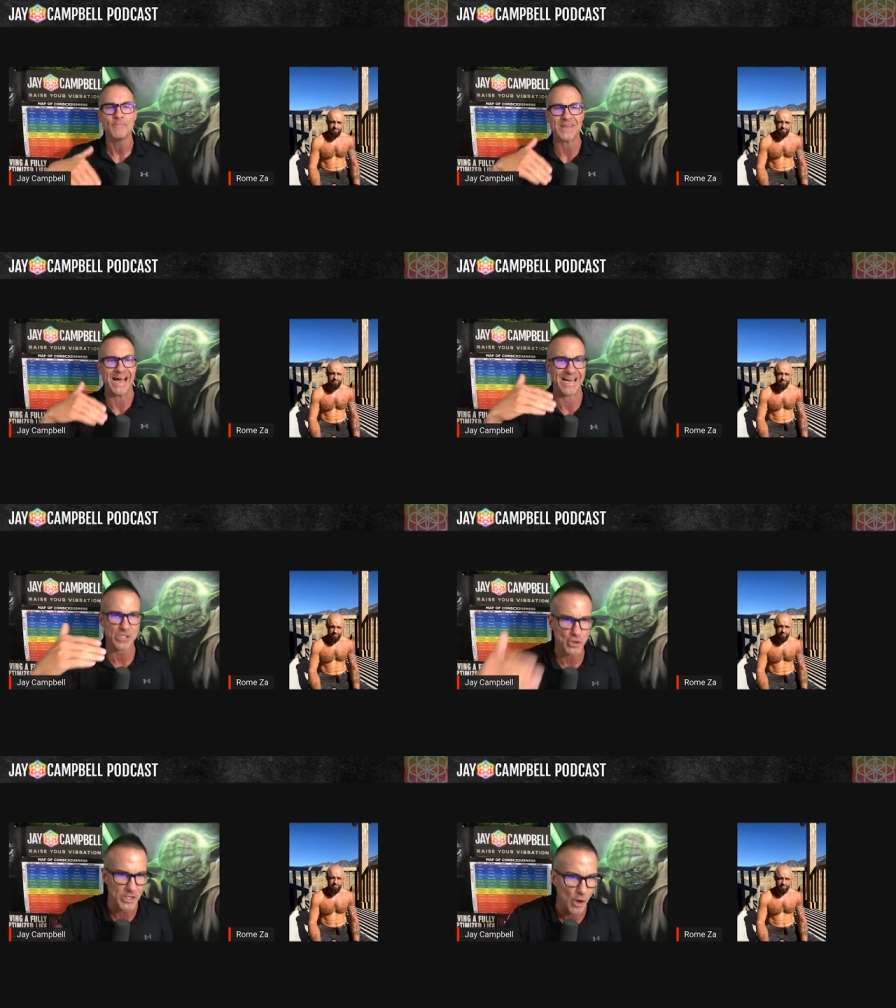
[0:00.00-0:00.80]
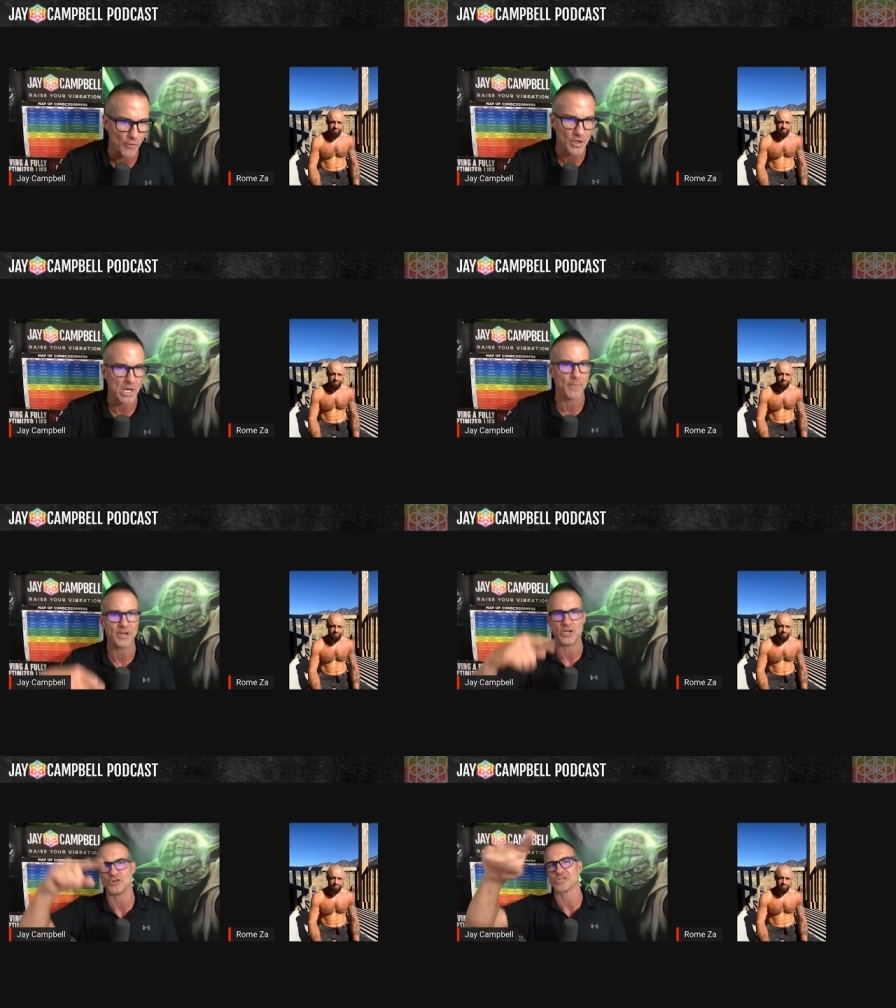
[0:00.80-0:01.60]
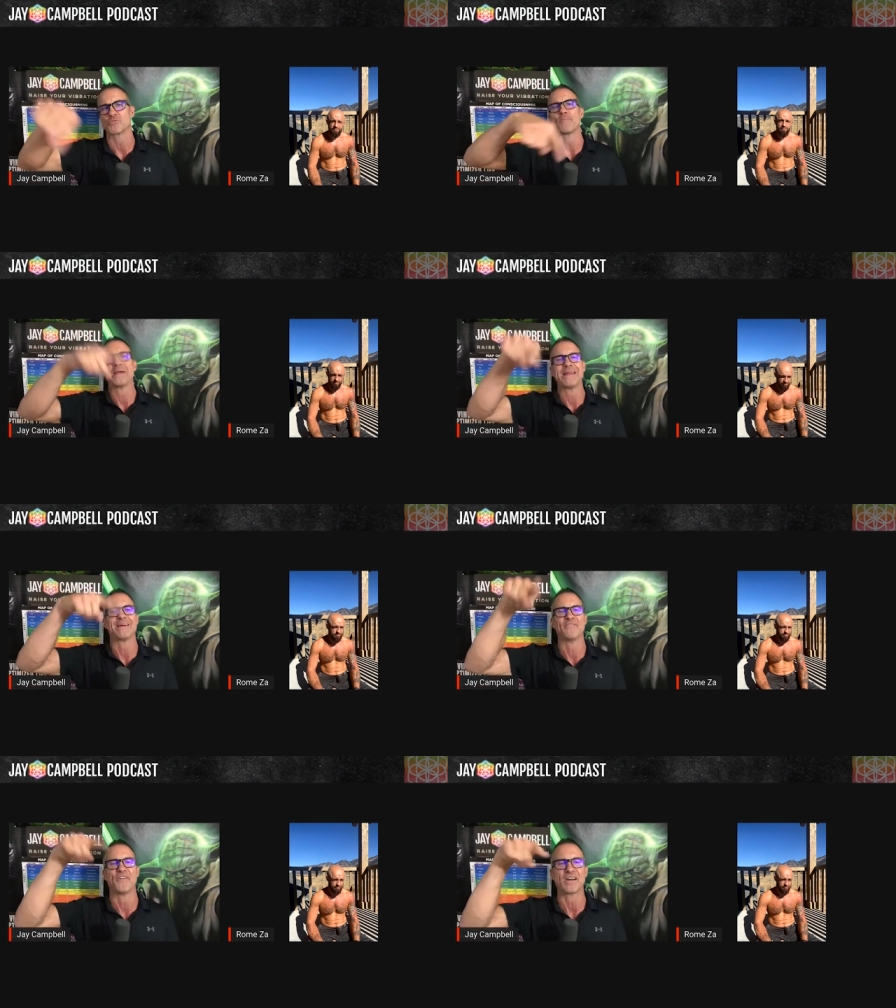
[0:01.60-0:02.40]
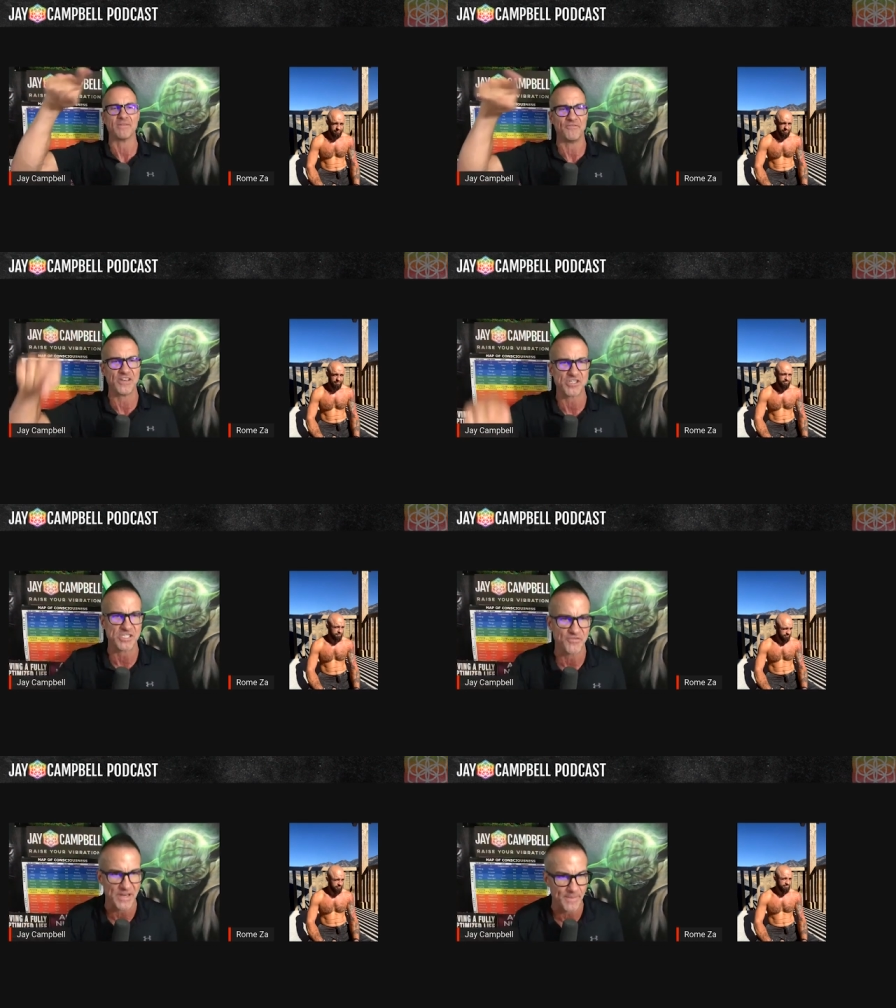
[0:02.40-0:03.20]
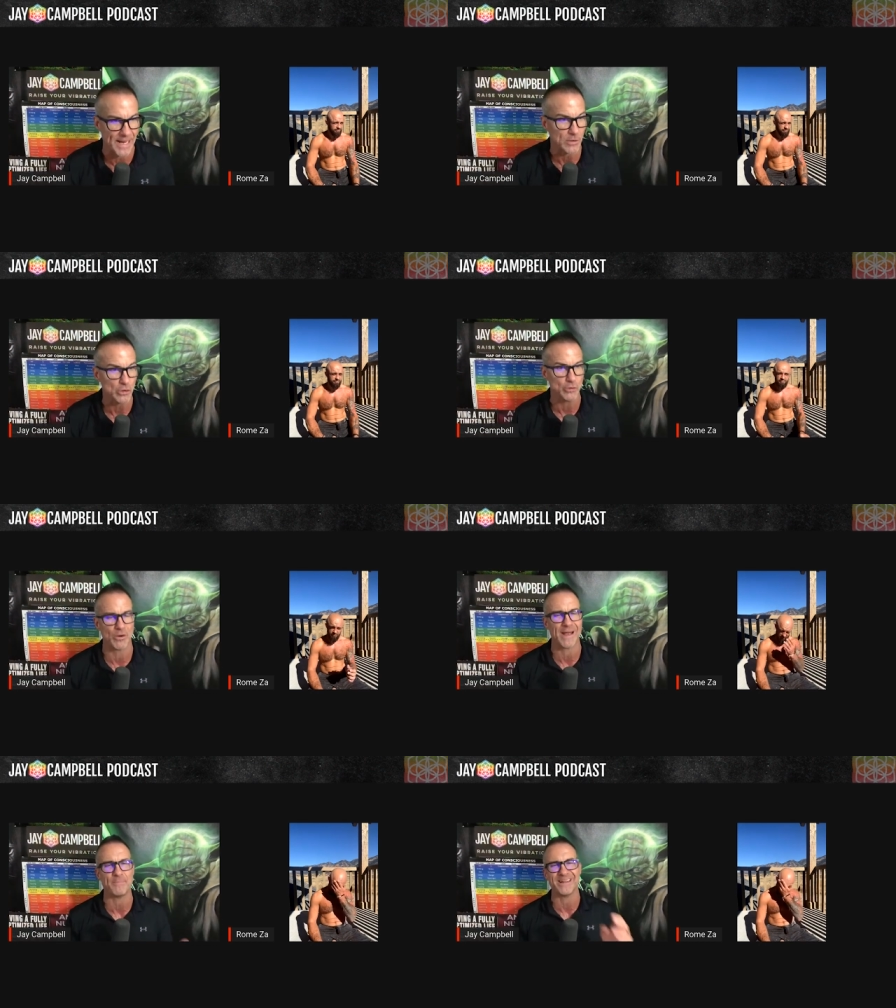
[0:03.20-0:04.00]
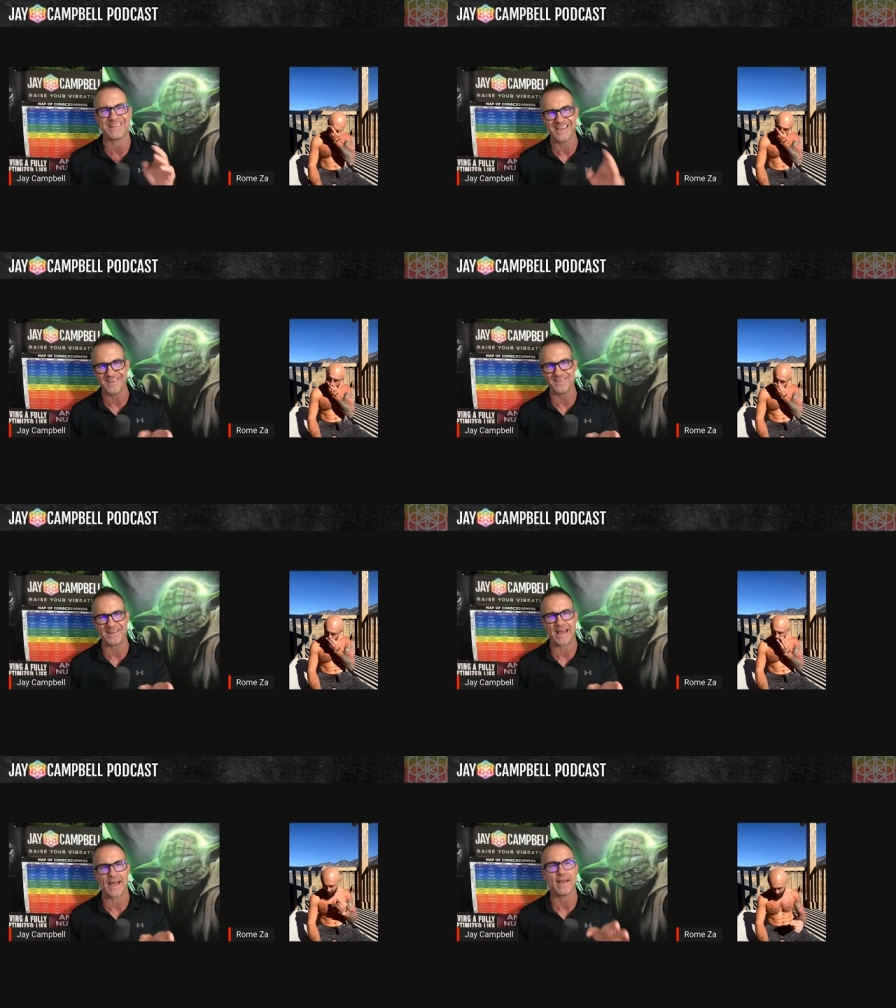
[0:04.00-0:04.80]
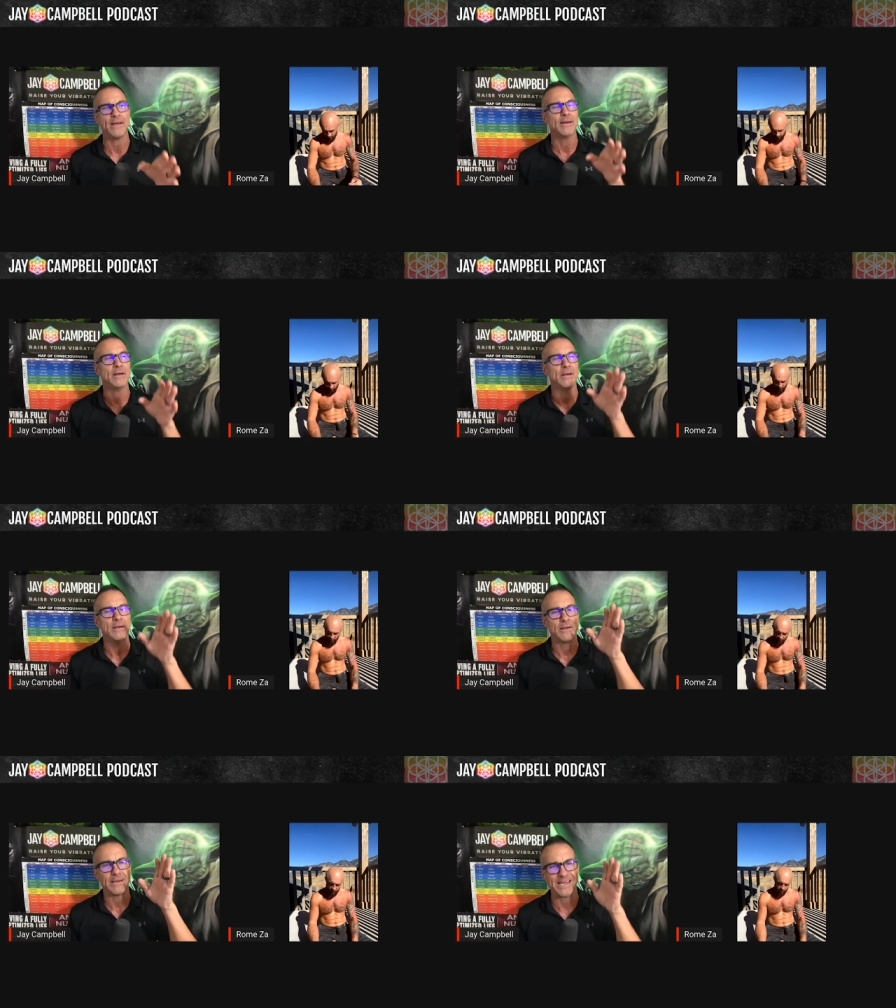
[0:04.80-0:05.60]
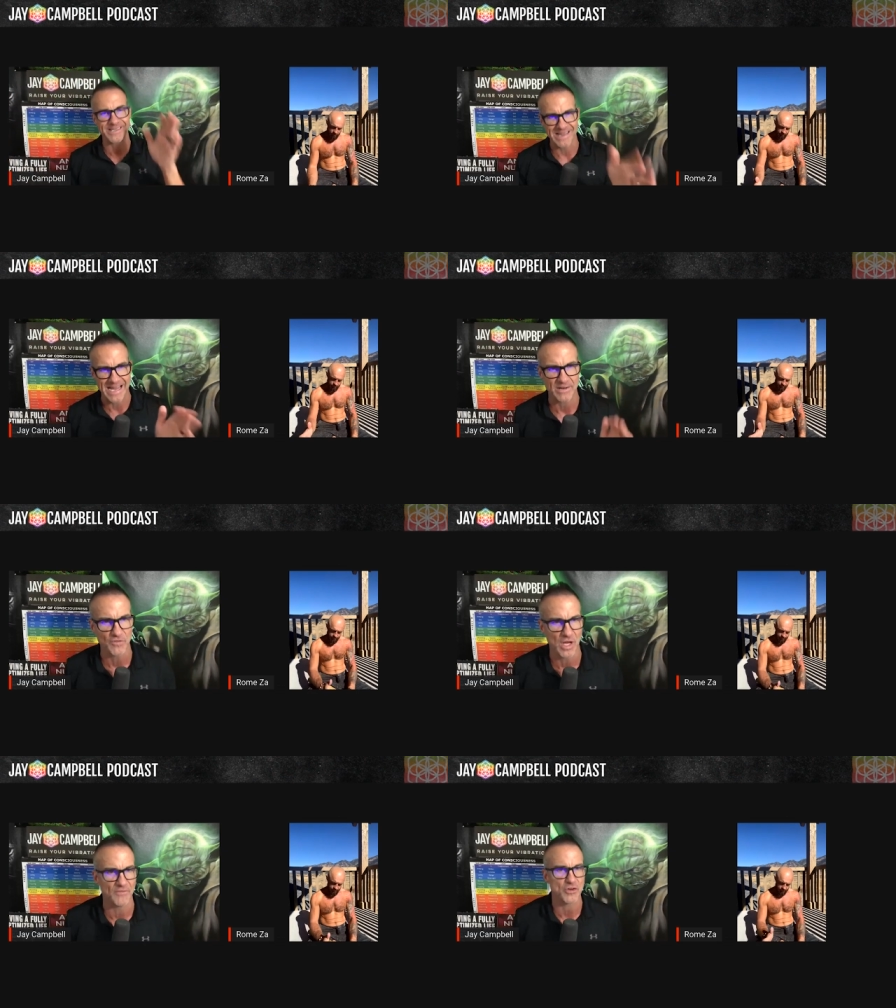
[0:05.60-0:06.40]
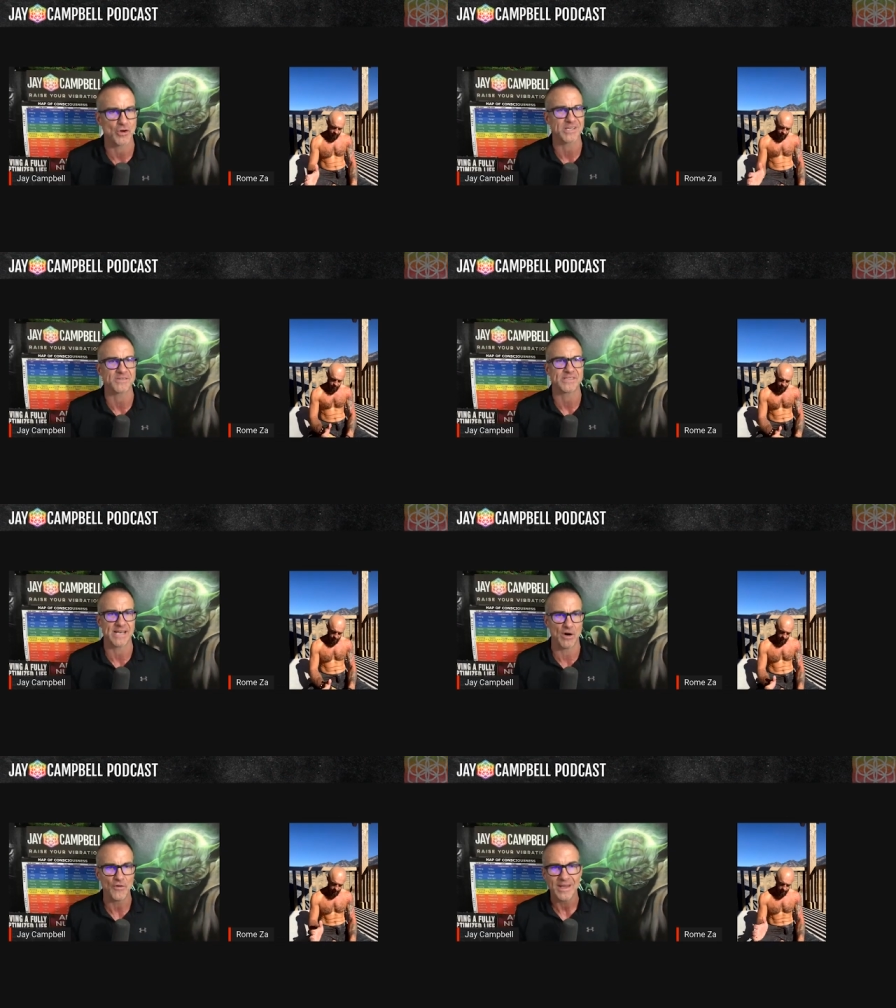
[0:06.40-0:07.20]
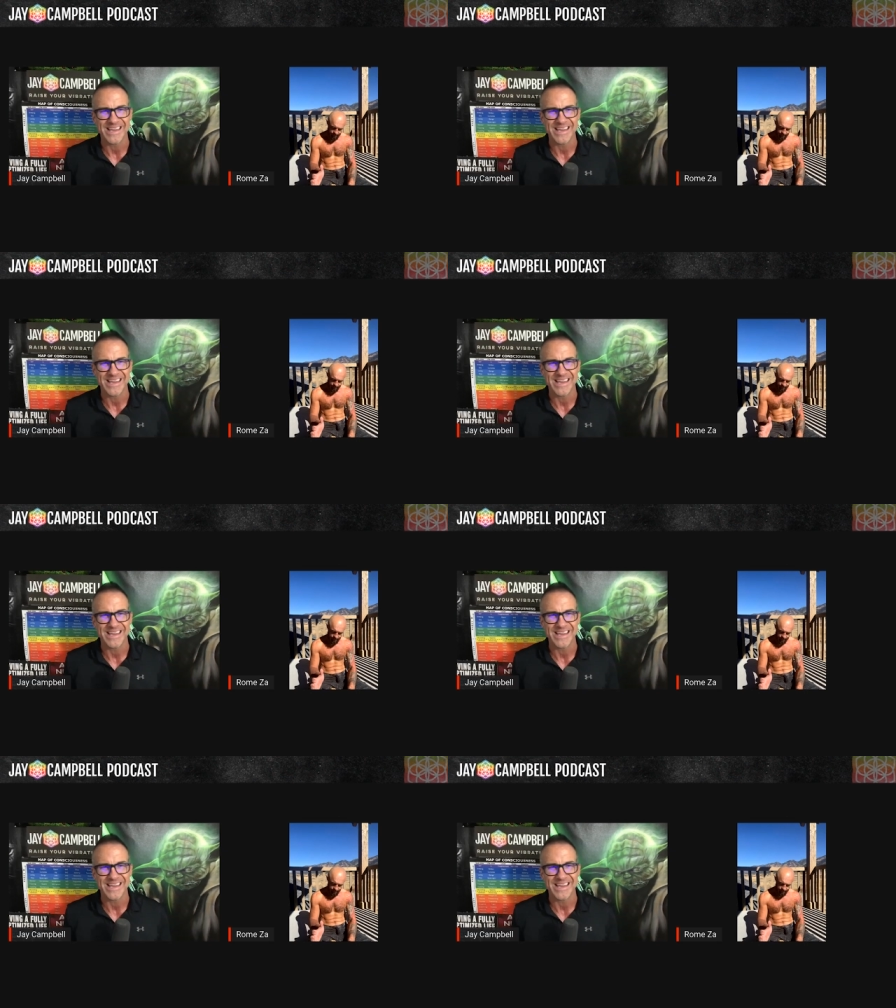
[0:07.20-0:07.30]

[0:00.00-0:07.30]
to actually overcome it. And you're just repeating a fucking vicious feedback loop, right? But at the end of the day, it's lack of love and trust of self.